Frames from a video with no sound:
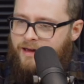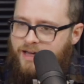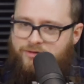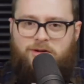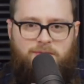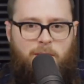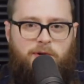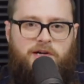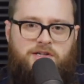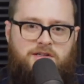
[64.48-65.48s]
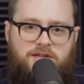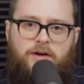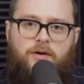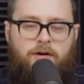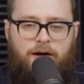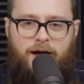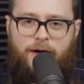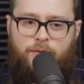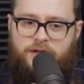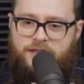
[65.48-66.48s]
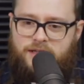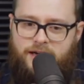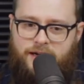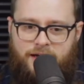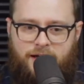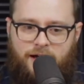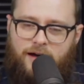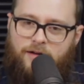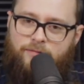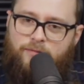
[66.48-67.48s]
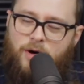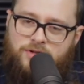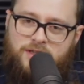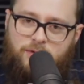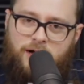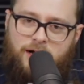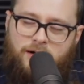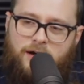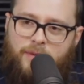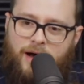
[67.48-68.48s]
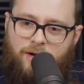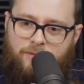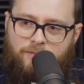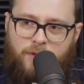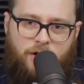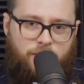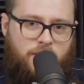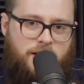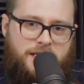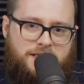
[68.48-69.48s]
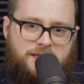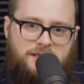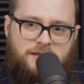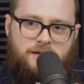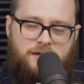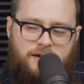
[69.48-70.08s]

as far as my predictions go, I was uh, uh, mostly wrong about Mario Kart Aces.